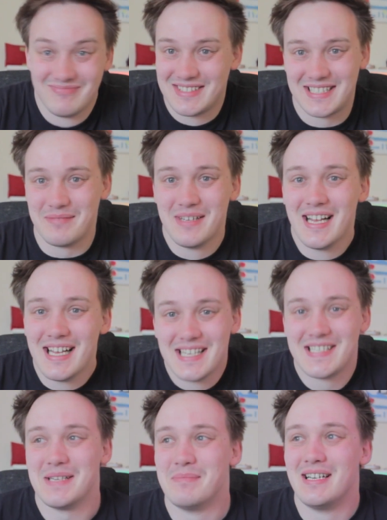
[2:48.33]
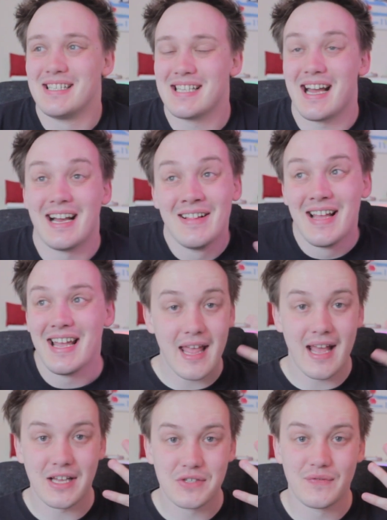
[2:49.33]
Simple as that.
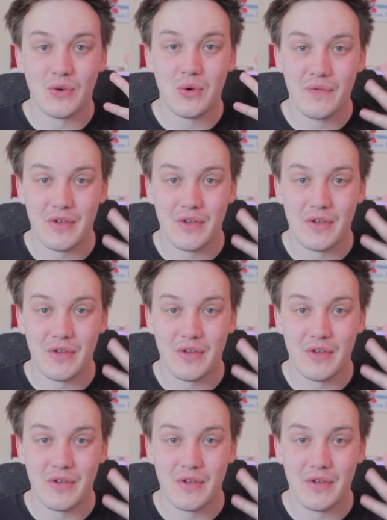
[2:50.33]
It has 4